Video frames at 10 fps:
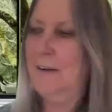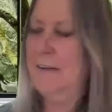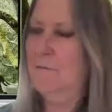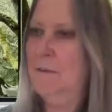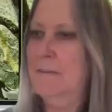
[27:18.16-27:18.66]

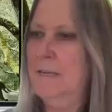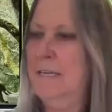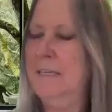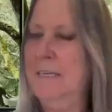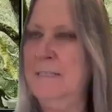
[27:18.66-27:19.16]
right. Well, and
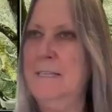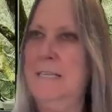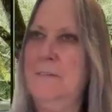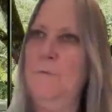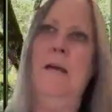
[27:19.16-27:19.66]
I guess
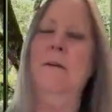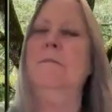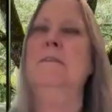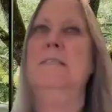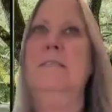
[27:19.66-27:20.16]
that's what I
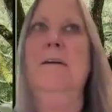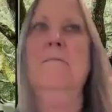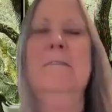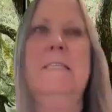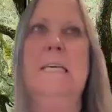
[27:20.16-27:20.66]
was
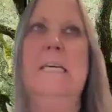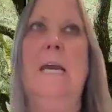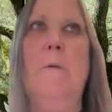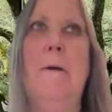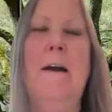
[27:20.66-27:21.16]

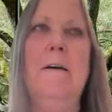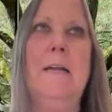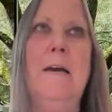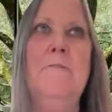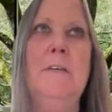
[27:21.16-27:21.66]
thinking about.
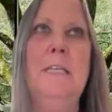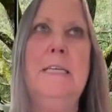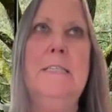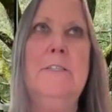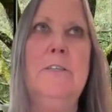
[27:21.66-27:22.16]
I feel
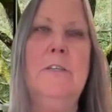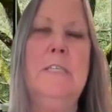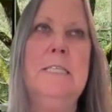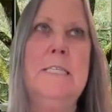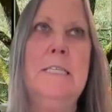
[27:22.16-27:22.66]
like it took
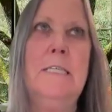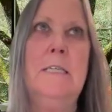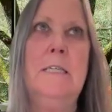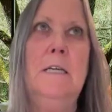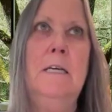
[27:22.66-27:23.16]

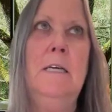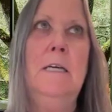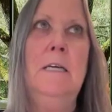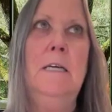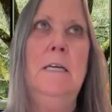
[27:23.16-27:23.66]
until
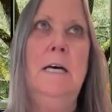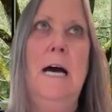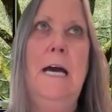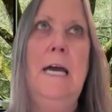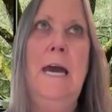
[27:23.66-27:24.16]

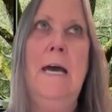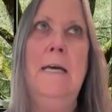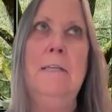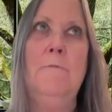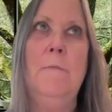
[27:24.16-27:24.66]
I
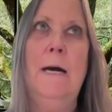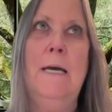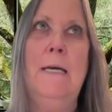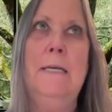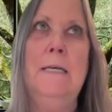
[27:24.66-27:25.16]
had
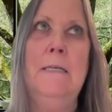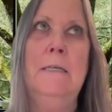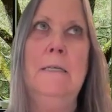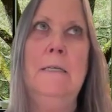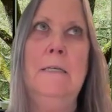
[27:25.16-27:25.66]
my
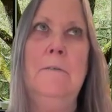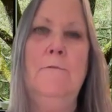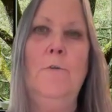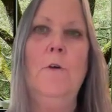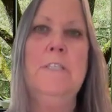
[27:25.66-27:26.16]

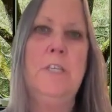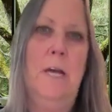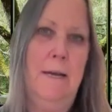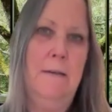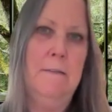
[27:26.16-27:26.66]
fourth
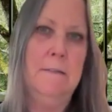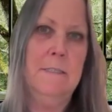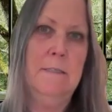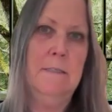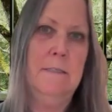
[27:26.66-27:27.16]
child
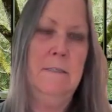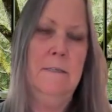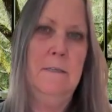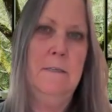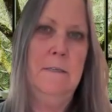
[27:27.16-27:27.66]

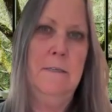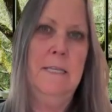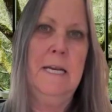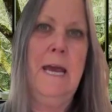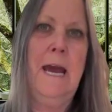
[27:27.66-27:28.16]

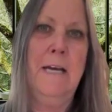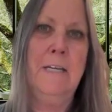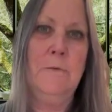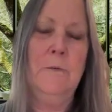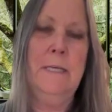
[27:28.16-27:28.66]
that I
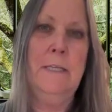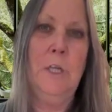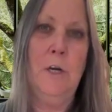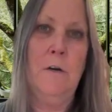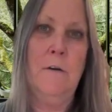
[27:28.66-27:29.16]
actually
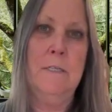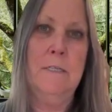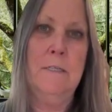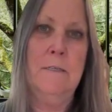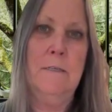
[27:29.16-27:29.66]
learned